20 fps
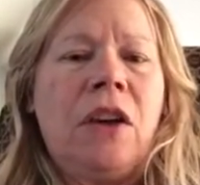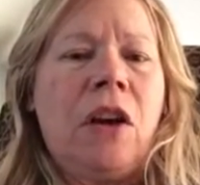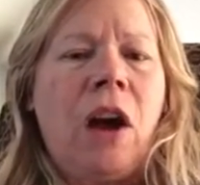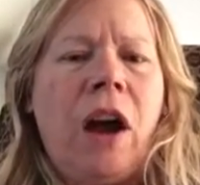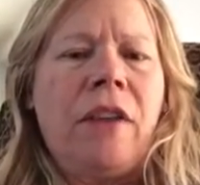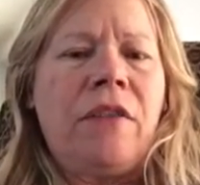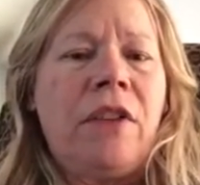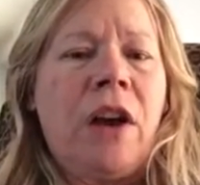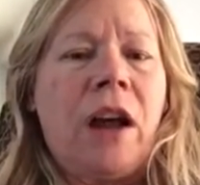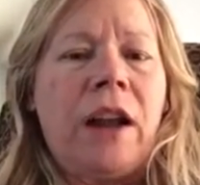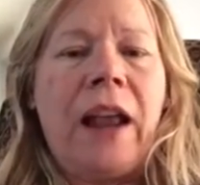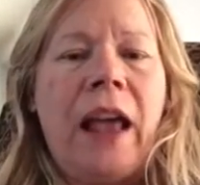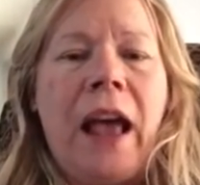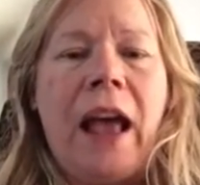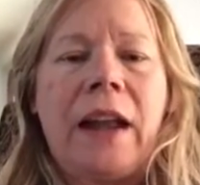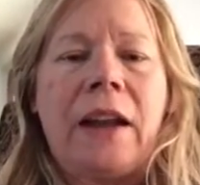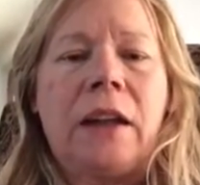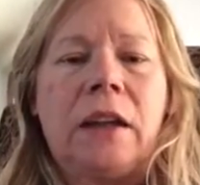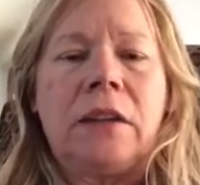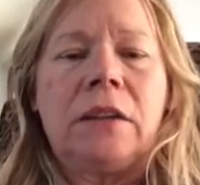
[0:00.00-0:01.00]
I've not
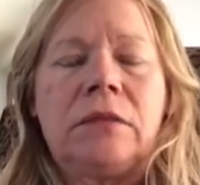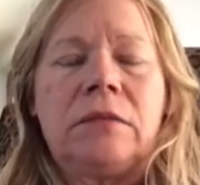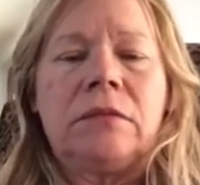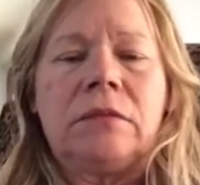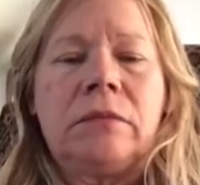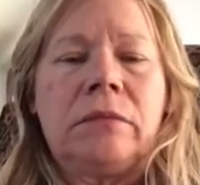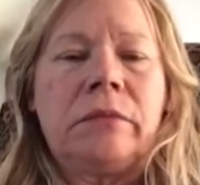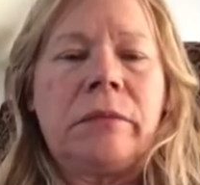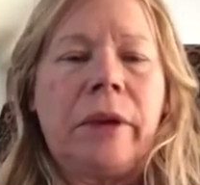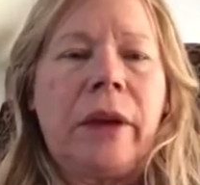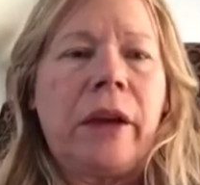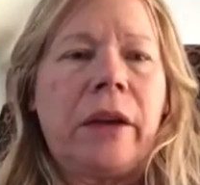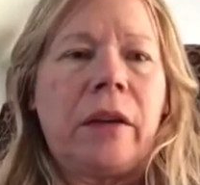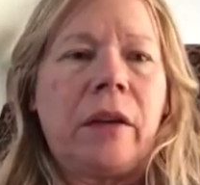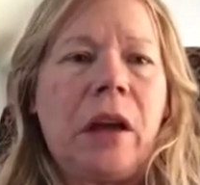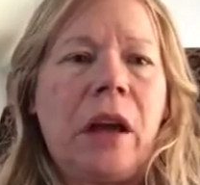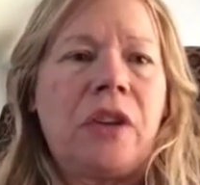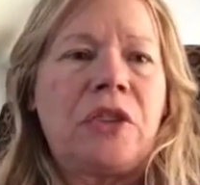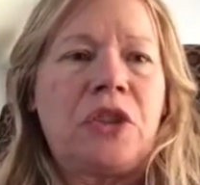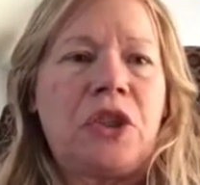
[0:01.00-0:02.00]
had
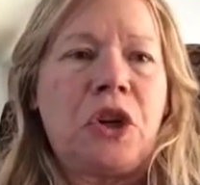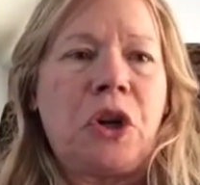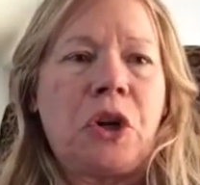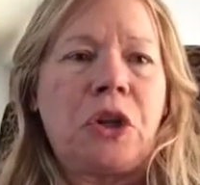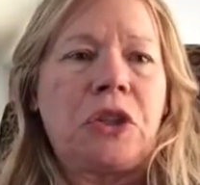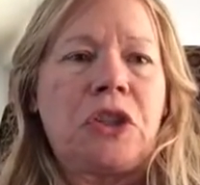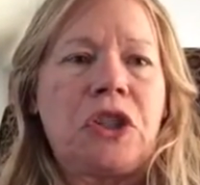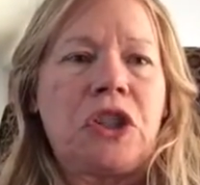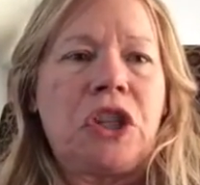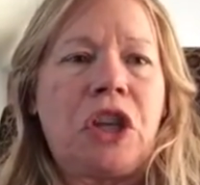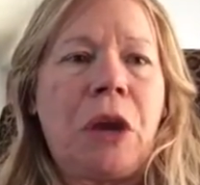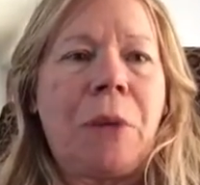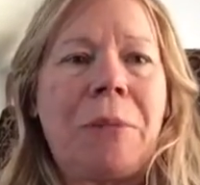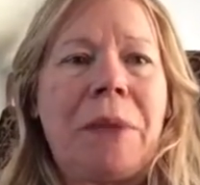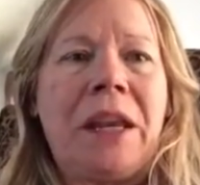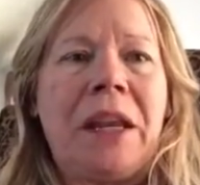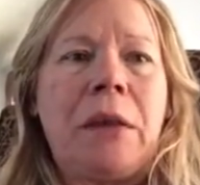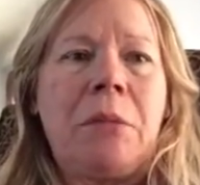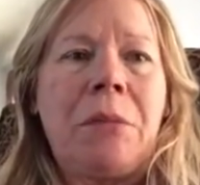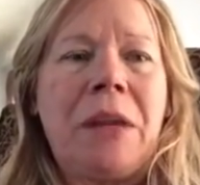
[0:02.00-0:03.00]
a church
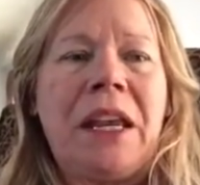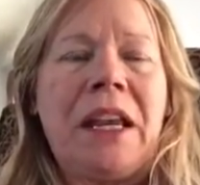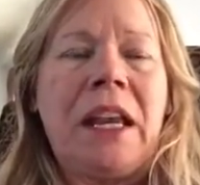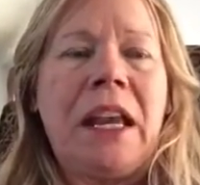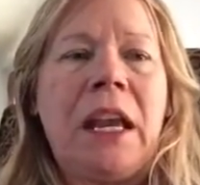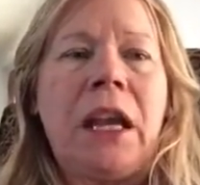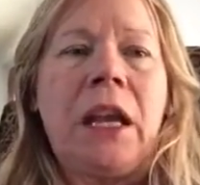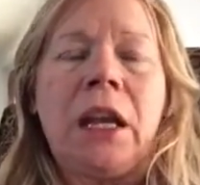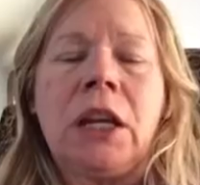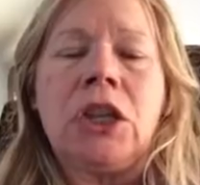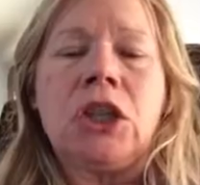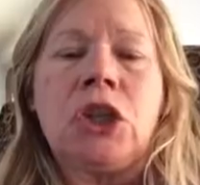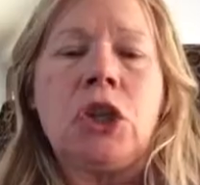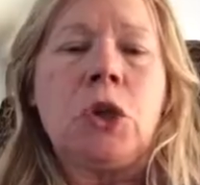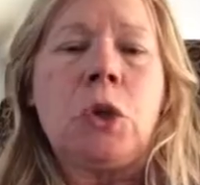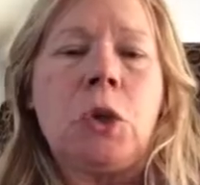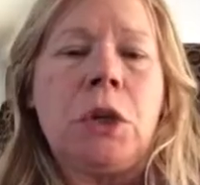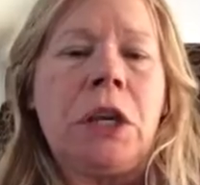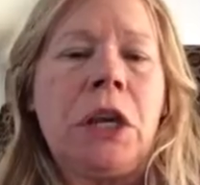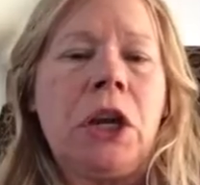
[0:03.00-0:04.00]
committee meeting in
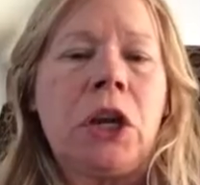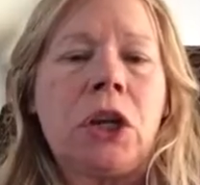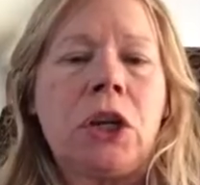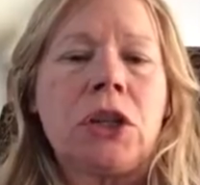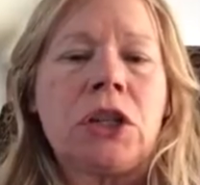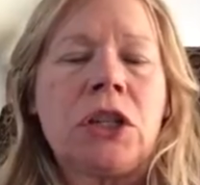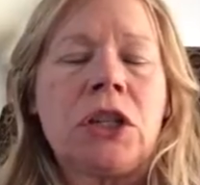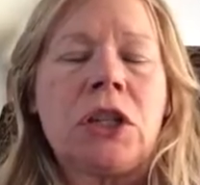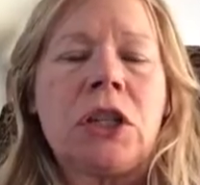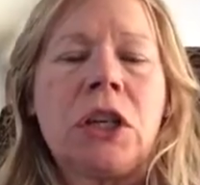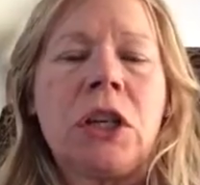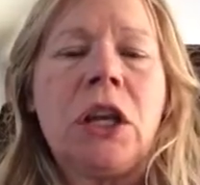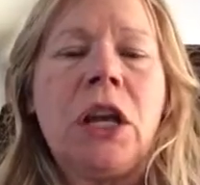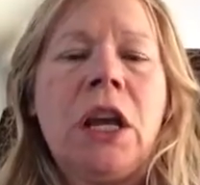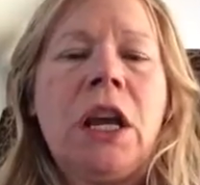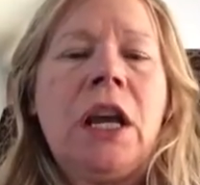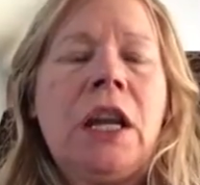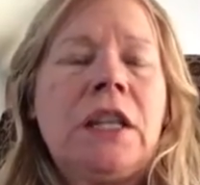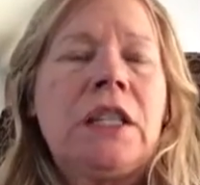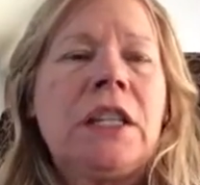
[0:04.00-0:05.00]
2 years to
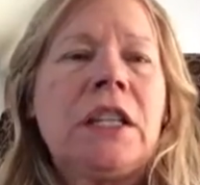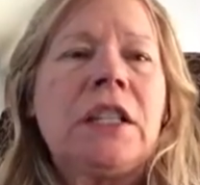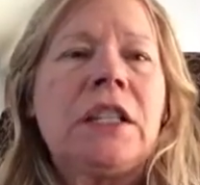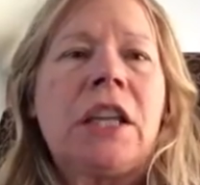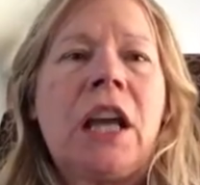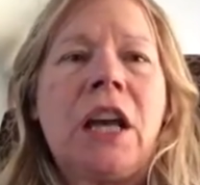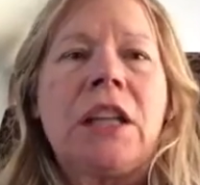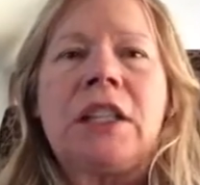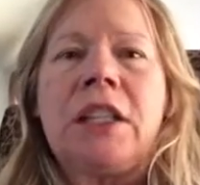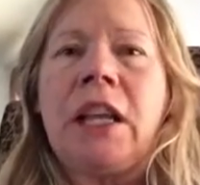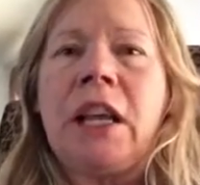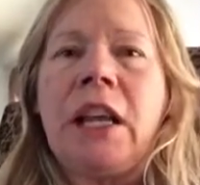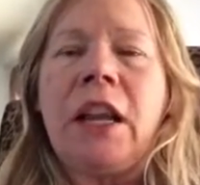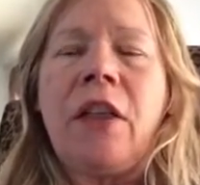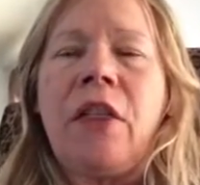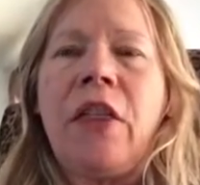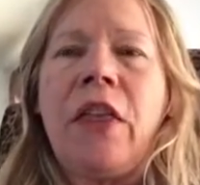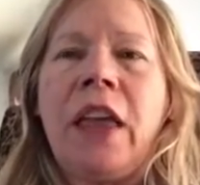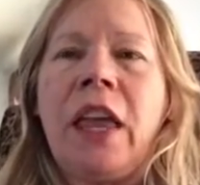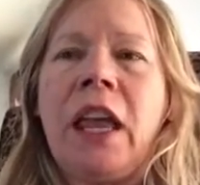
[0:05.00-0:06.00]
discuss
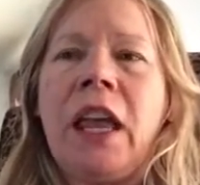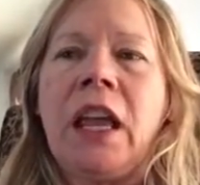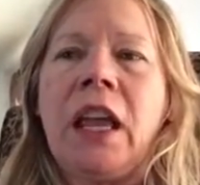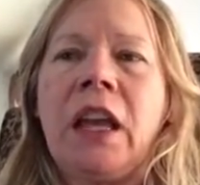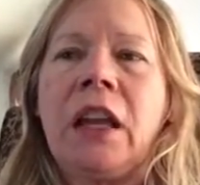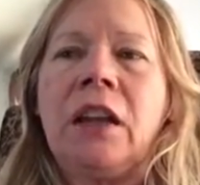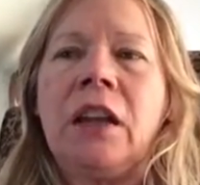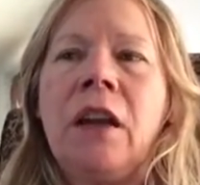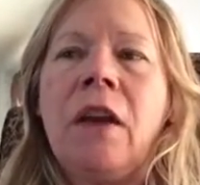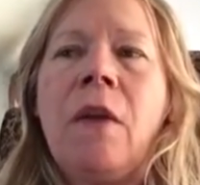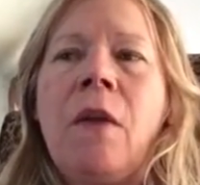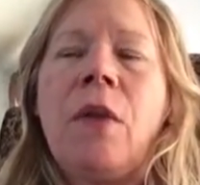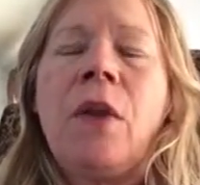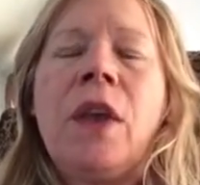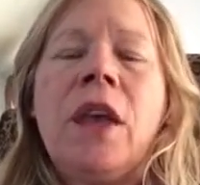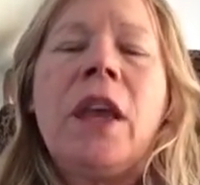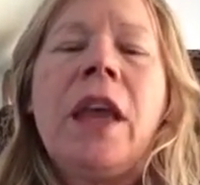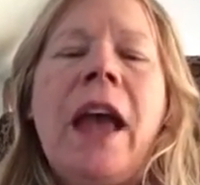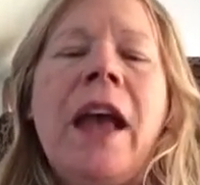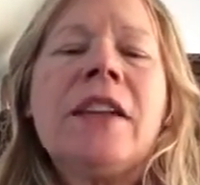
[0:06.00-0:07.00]
anything. And
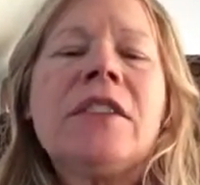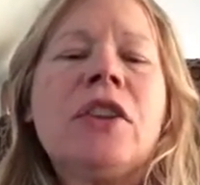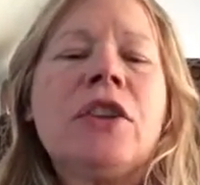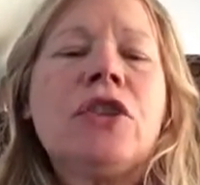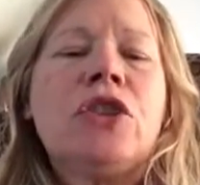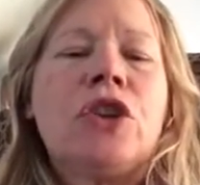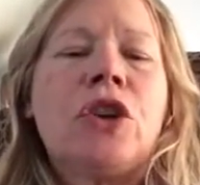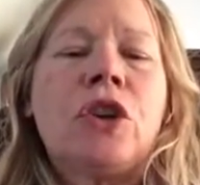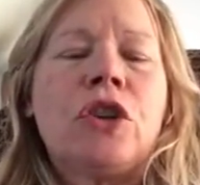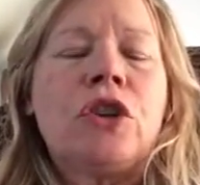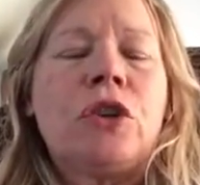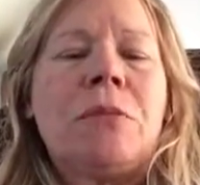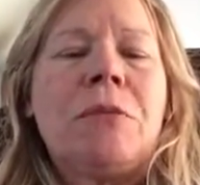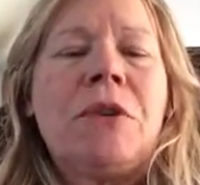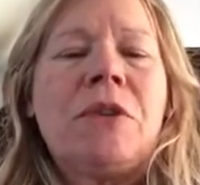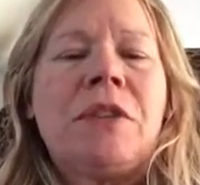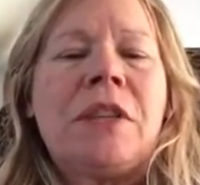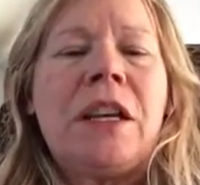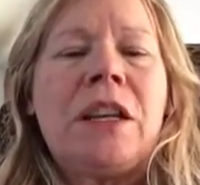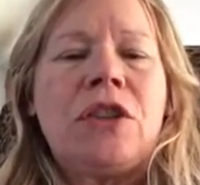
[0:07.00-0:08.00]
as a church
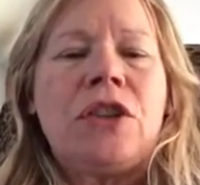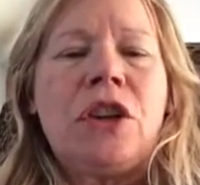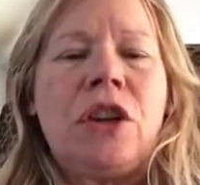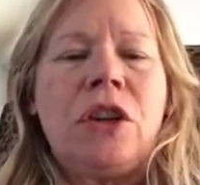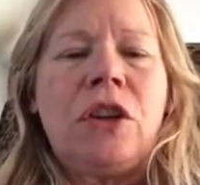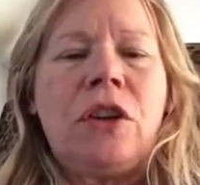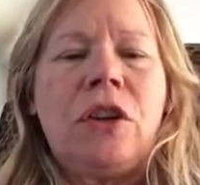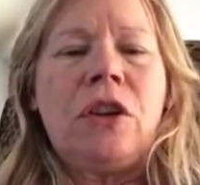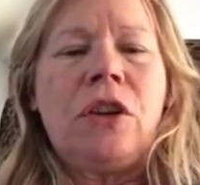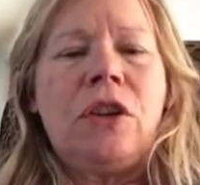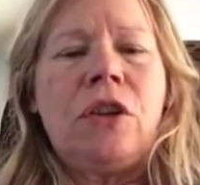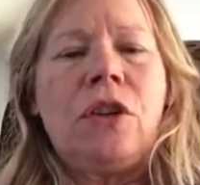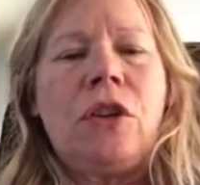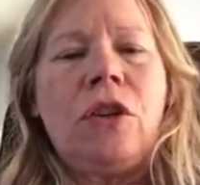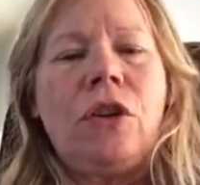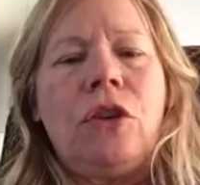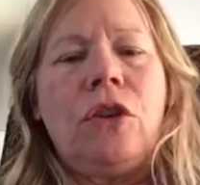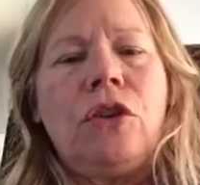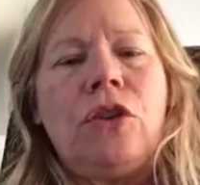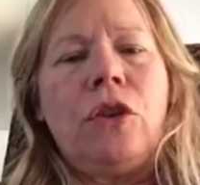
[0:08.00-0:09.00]
musician,
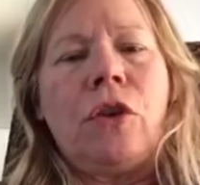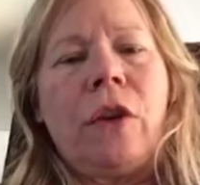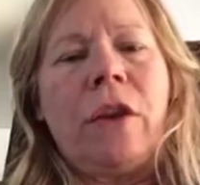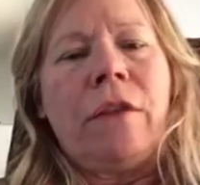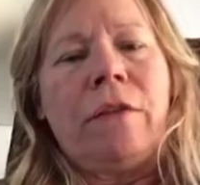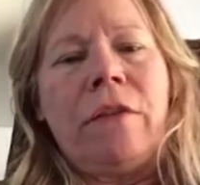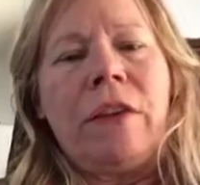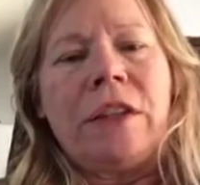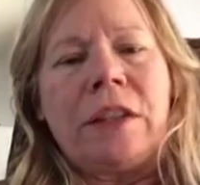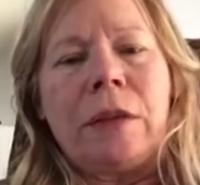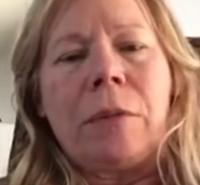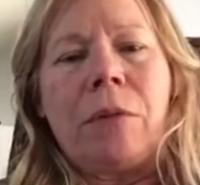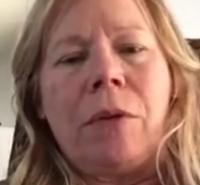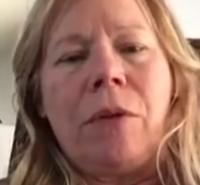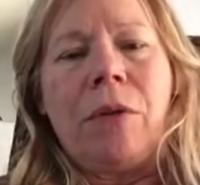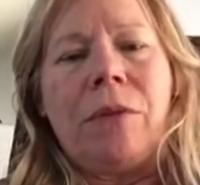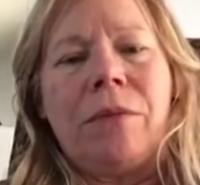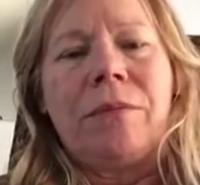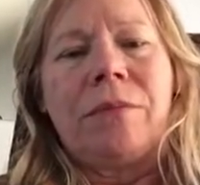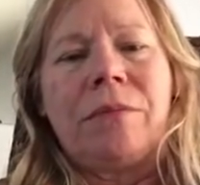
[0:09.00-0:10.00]
you're
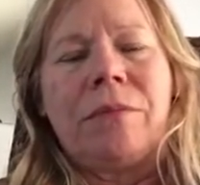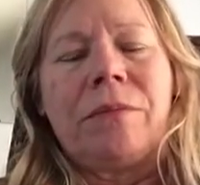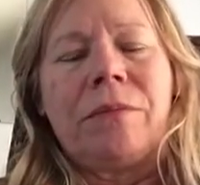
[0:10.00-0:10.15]
invisible.